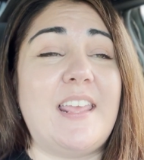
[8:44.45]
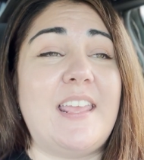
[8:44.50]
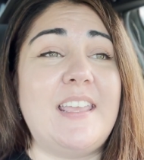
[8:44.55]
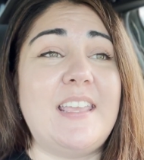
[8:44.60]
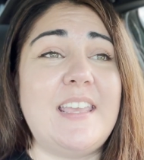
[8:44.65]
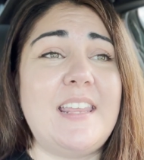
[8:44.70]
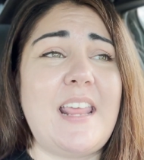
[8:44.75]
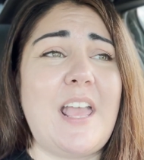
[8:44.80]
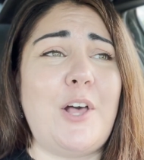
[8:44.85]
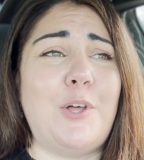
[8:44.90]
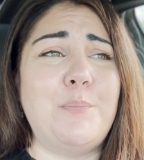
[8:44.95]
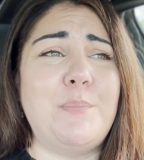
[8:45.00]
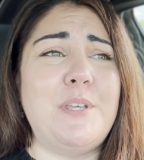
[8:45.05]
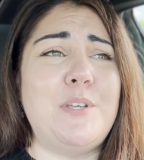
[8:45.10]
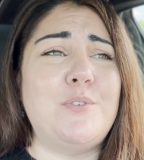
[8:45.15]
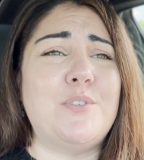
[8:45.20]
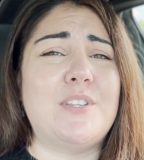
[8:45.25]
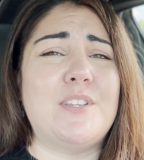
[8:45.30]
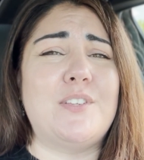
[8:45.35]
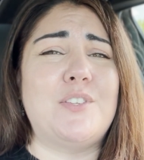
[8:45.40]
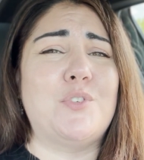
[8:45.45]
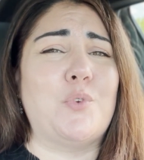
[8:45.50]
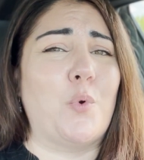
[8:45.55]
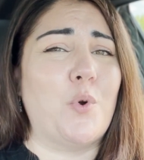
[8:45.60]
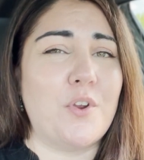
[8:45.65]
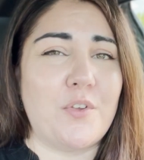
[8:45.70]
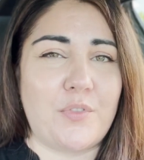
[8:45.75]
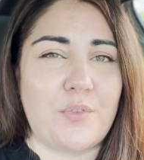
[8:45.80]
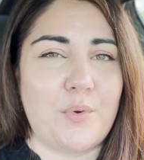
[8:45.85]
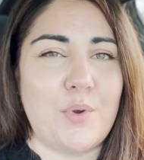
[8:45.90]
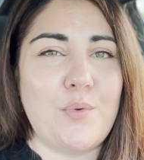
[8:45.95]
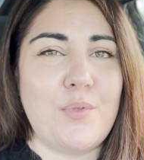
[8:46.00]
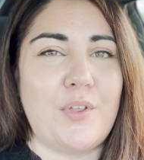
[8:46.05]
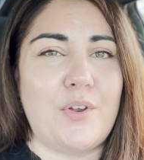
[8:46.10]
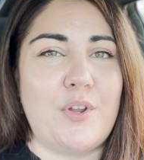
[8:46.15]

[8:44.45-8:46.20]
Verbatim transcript: it can help you to sort through the